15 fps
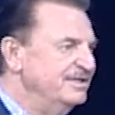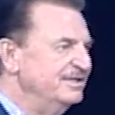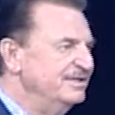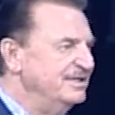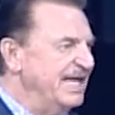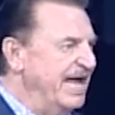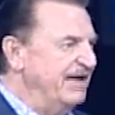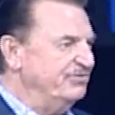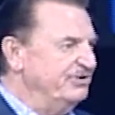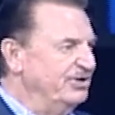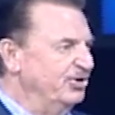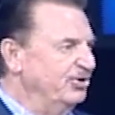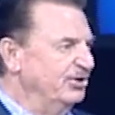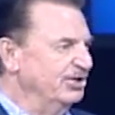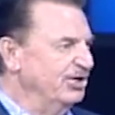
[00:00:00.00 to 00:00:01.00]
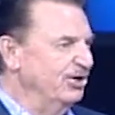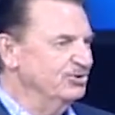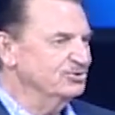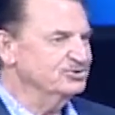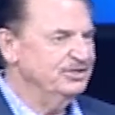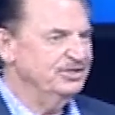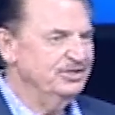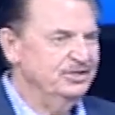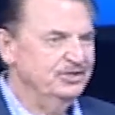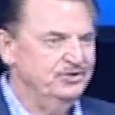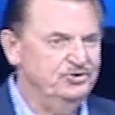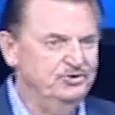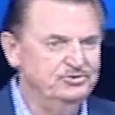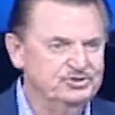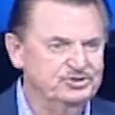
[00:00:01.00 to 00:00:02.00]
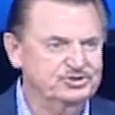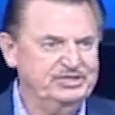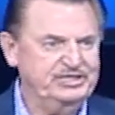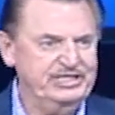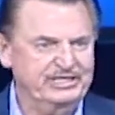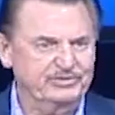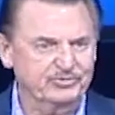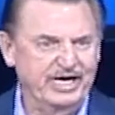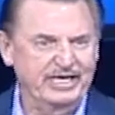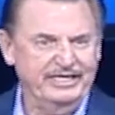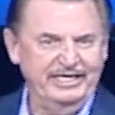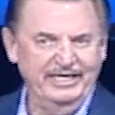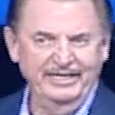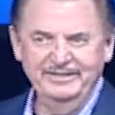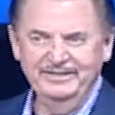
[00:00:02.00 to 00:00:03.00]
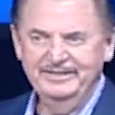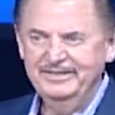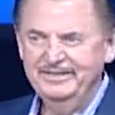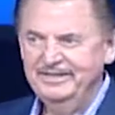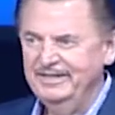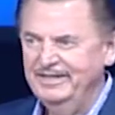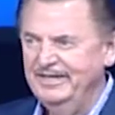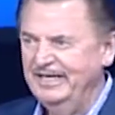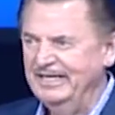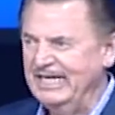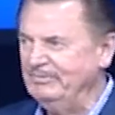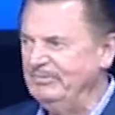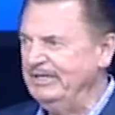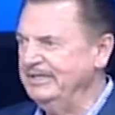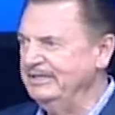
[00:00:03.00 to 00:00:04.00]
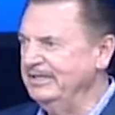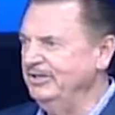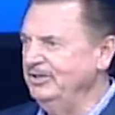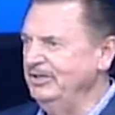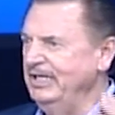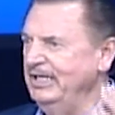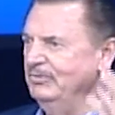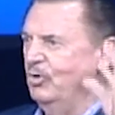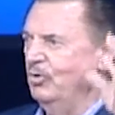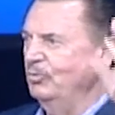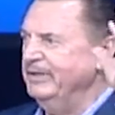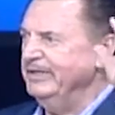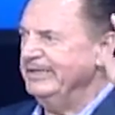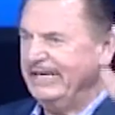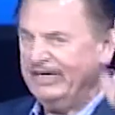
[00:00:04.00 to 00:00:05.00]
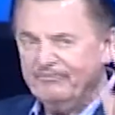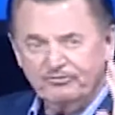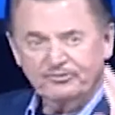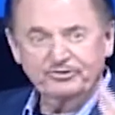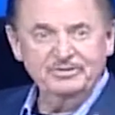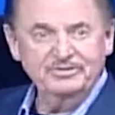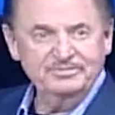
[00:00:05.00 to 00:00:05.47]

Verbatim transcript: Laughing the Holy Ghost. You'll just kick right in. And I mean to tell you, it won't be an effort.